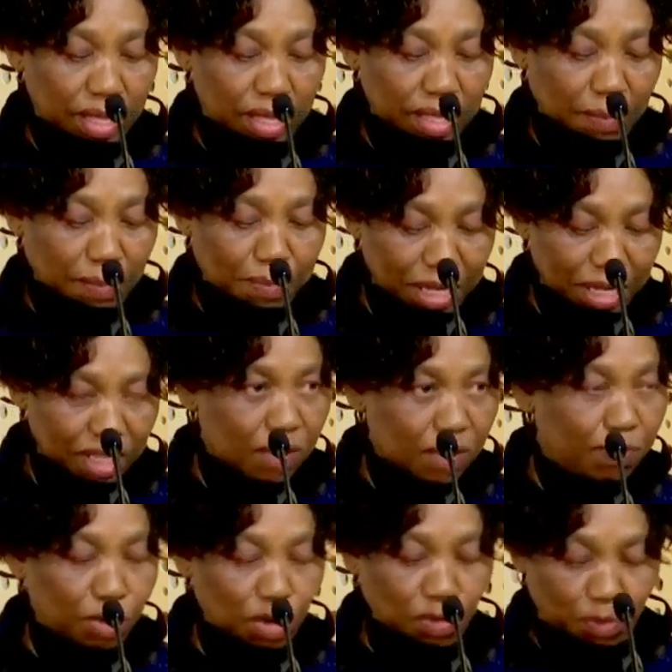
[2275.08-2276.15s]
the
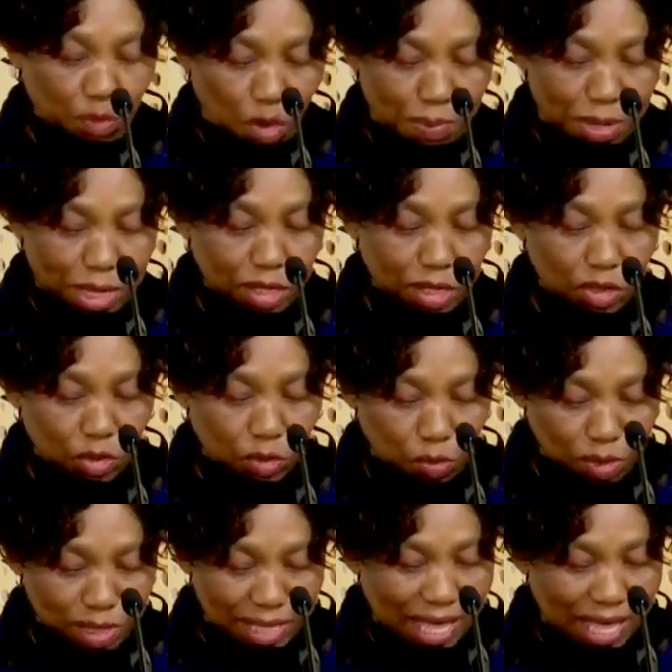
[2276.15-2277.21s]
principle of opening
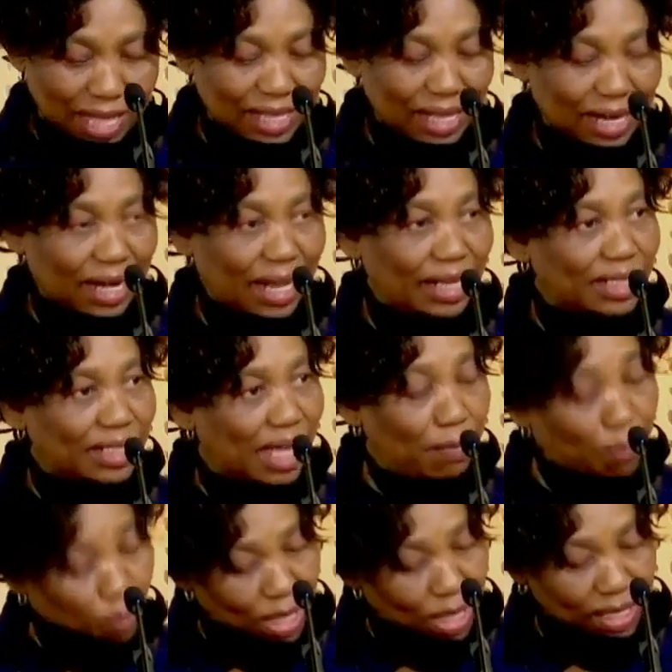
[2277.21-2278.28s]
schools at the right
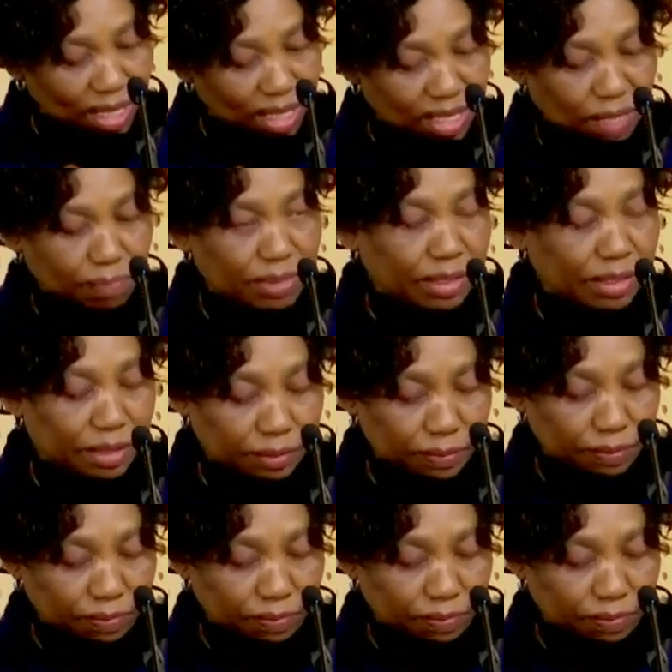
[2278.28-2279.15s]
time was accepted